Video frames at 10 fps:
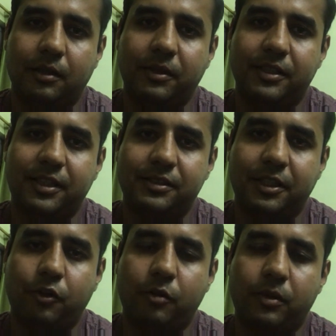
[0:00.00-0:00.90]
mean, as I
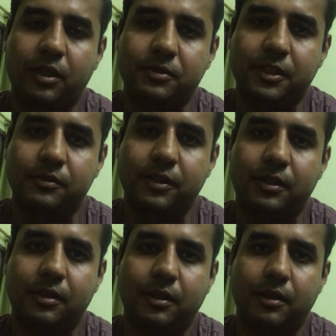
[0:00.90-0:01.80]
said, for prelims as
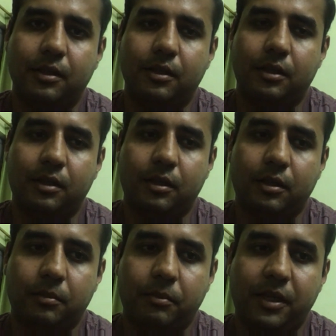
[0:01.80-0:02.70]
well,
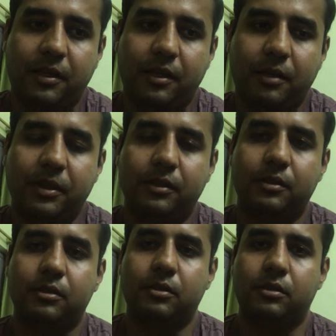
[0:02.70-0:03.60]
uh, making, I
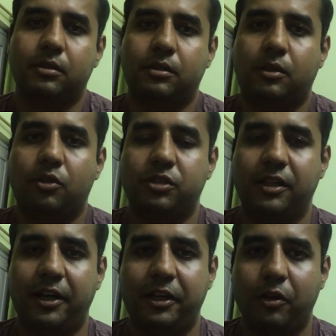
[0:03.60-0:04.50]
mean,
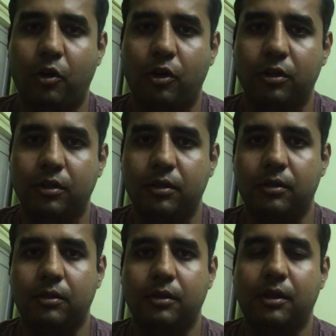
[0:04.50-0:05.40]
concentrating on
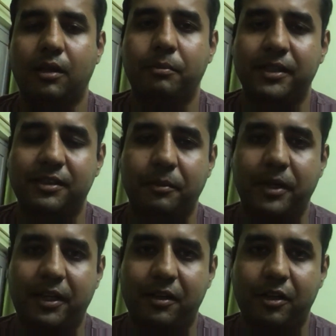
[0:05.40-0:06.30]
the basic
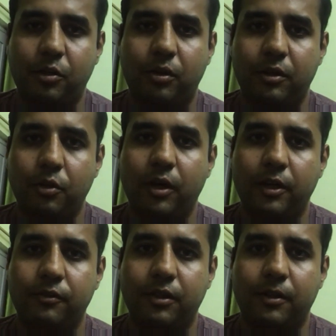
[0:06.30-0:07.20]
material you, you
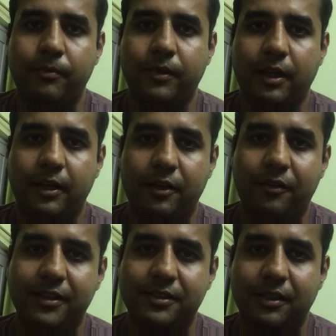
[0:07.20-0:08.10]
have and
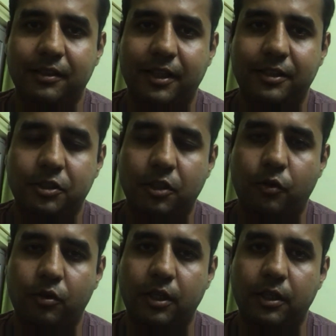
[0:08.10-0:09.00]
revising that
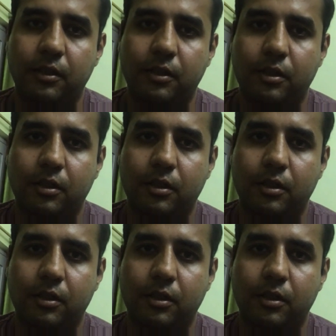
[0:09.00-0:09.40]
stuff only.